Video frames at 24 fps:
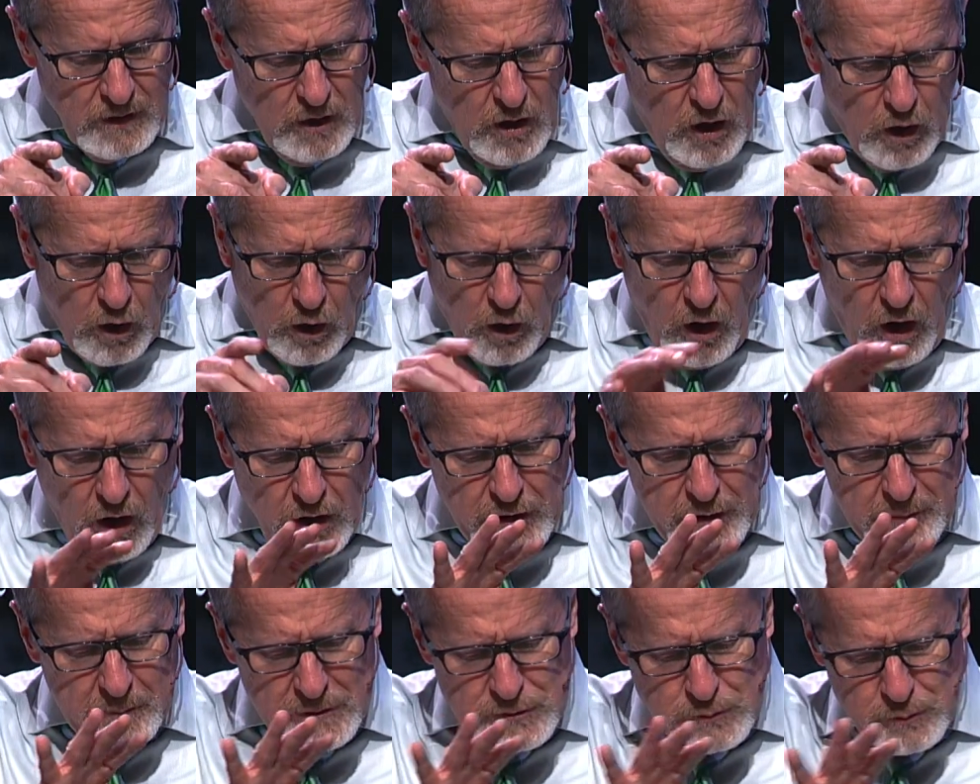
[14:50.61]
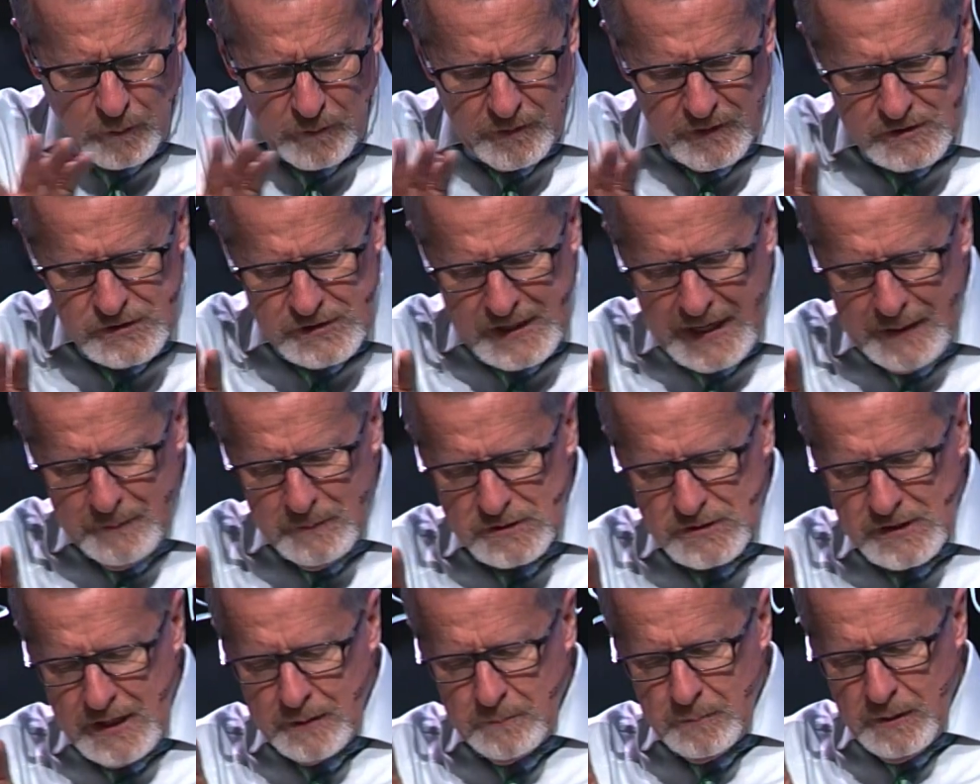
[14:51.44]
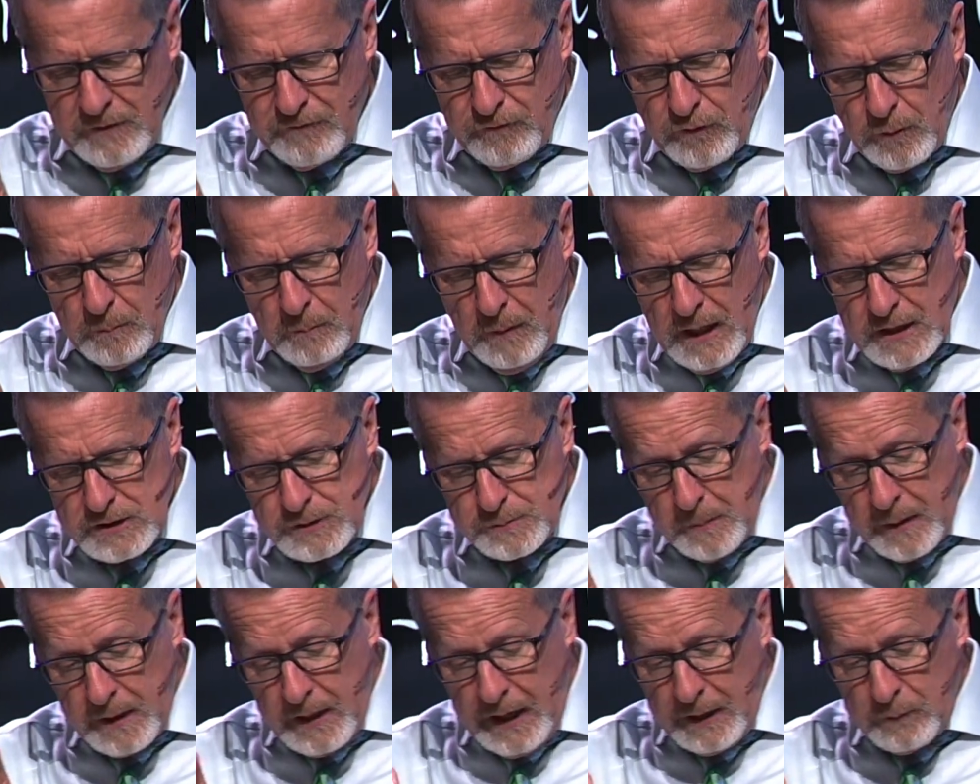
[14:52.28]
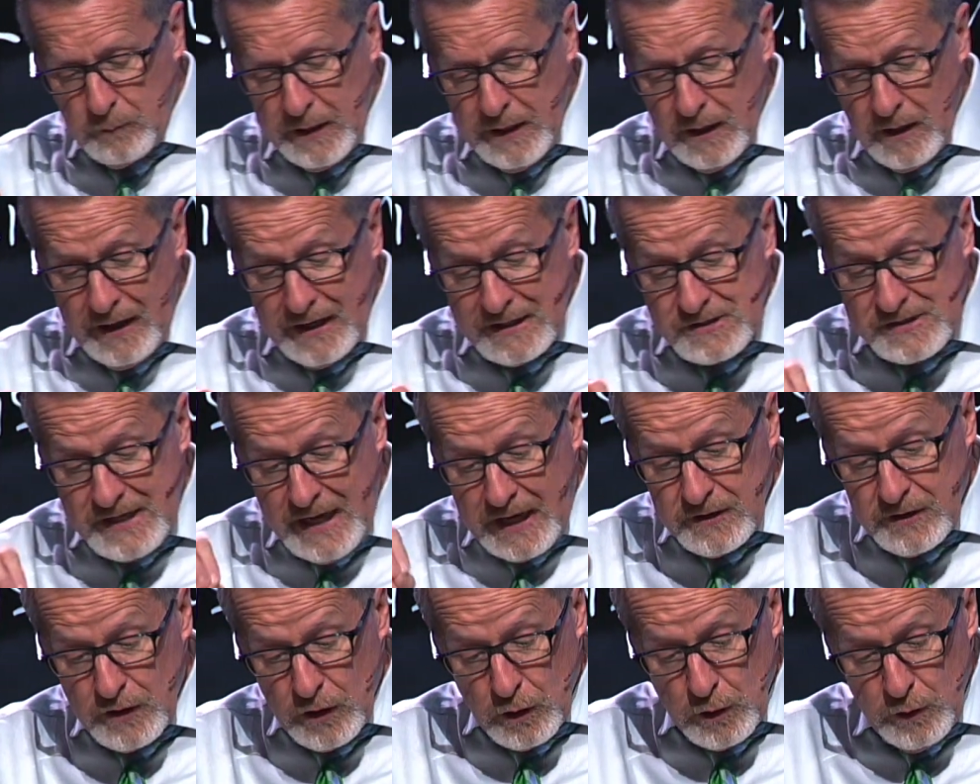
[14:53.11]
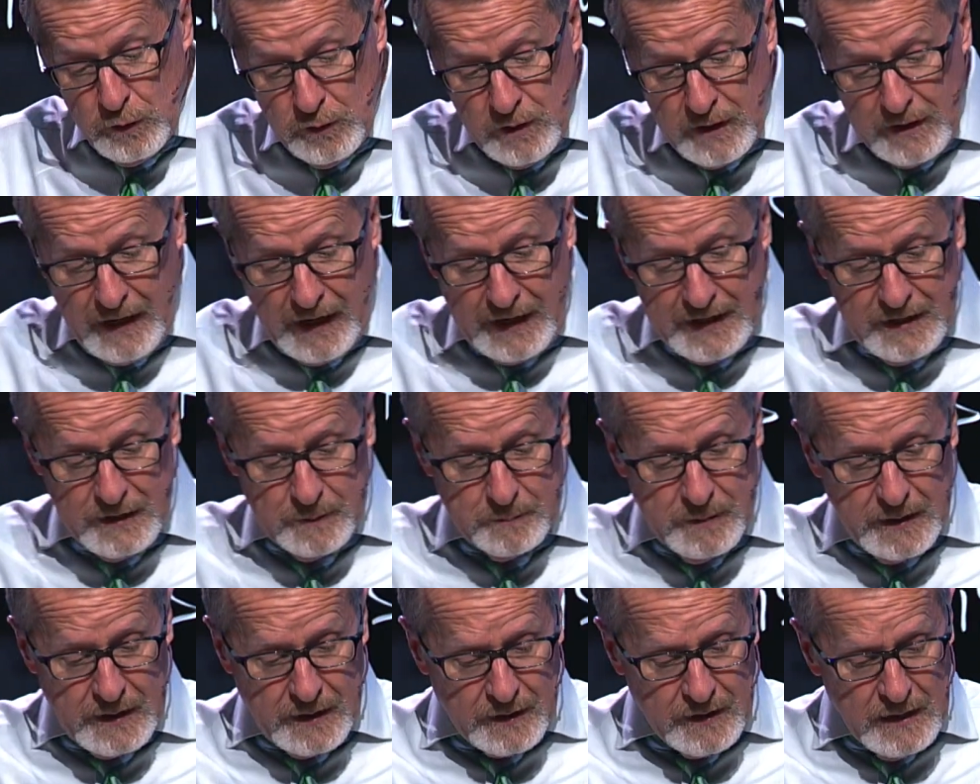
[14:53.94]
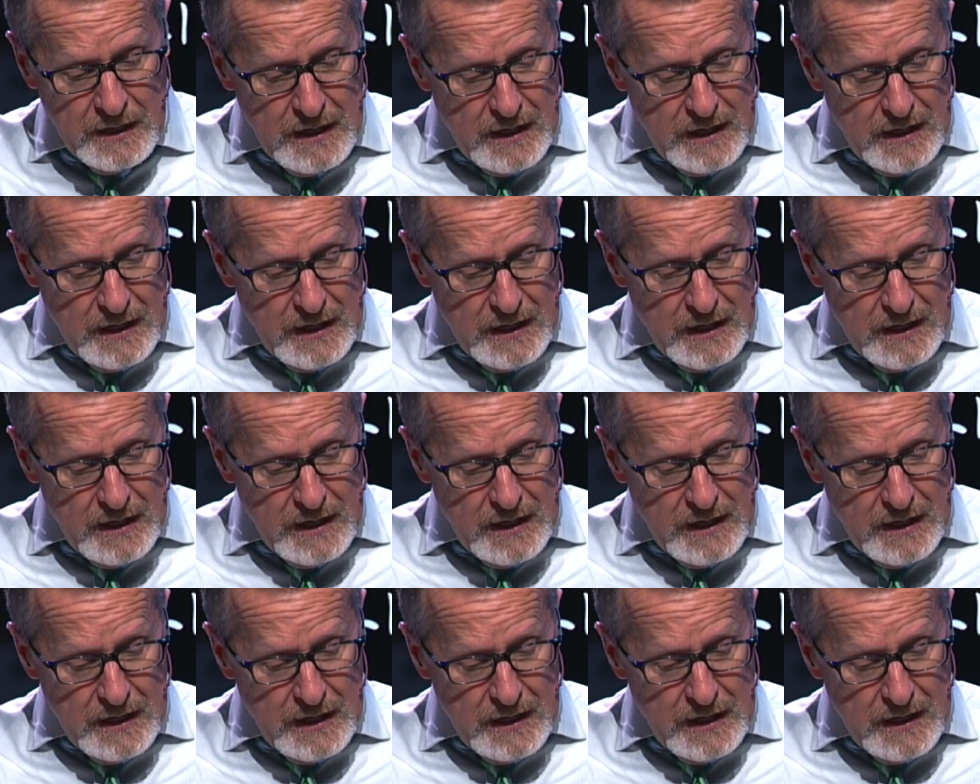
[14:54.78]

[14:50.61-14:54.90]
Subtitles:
Her arguments were the same as they had been for months, but I realized how deluded I had been.